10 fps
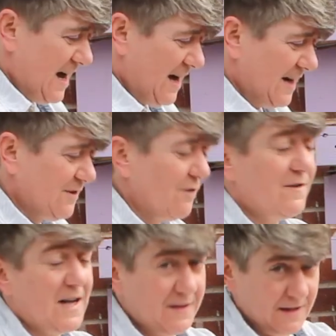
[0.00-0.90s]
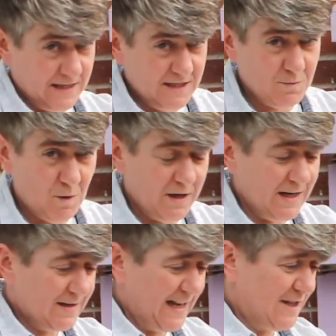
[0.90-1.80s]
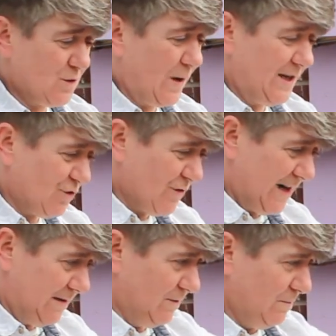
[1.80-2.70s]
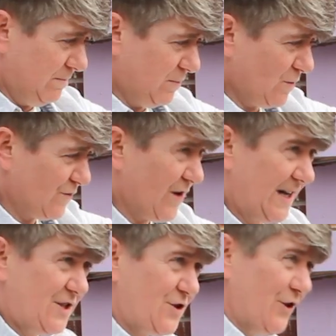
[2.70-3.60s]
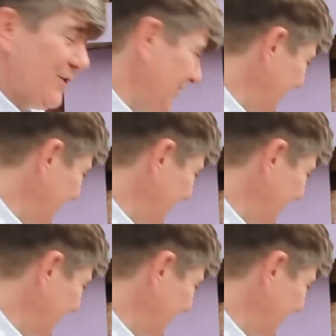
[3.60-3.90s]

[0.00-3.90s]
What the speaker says: And then don't forget that this is one that likes quite dry soil.